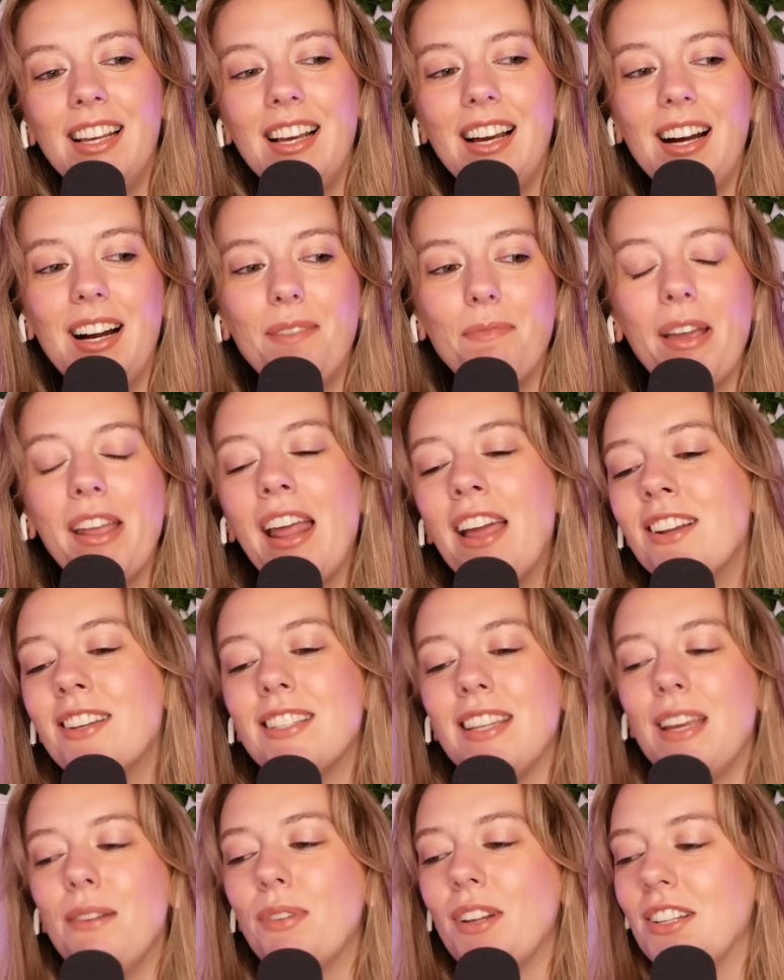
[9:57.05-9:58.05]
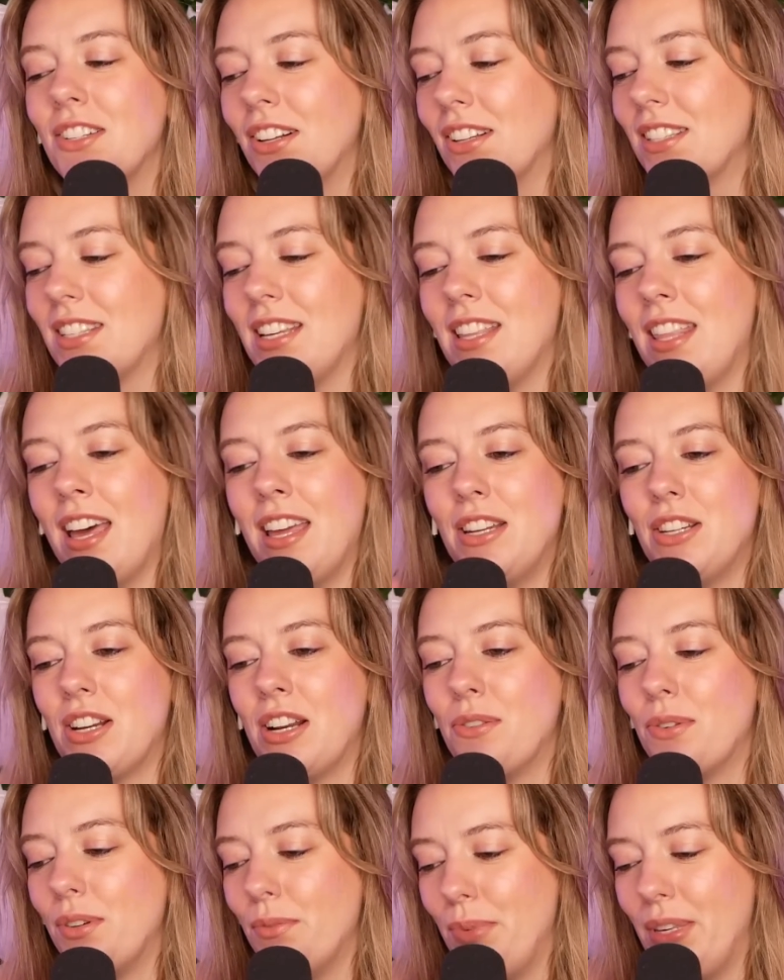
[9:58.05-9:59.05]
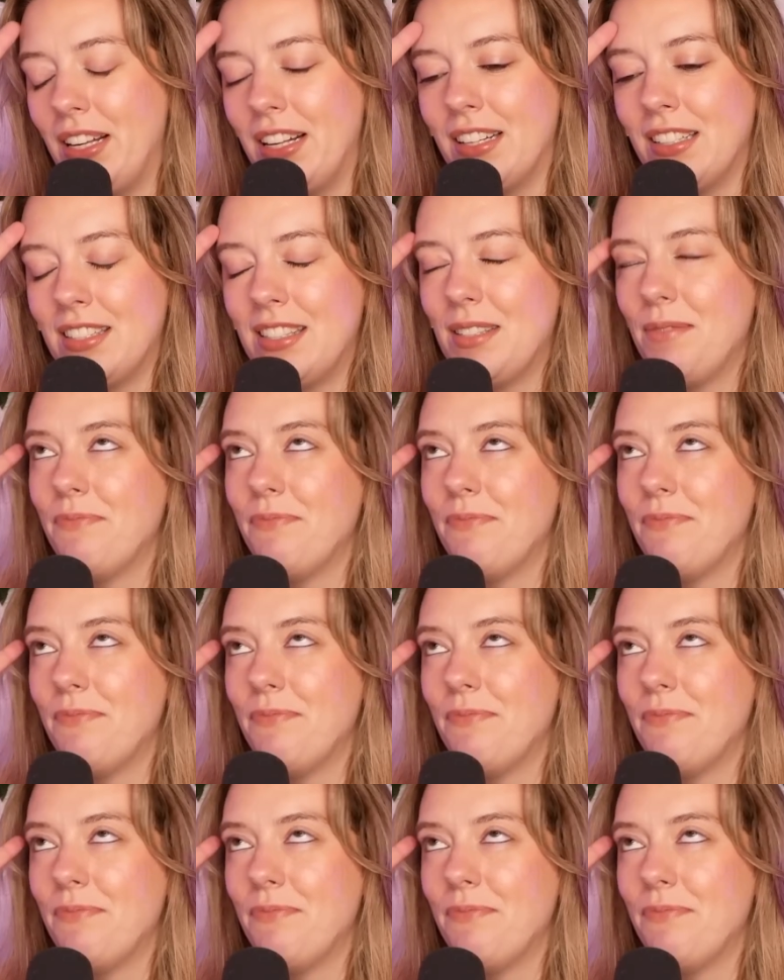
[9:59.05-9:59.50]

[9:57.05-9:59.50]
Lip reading: And I just hate when adults say that in general because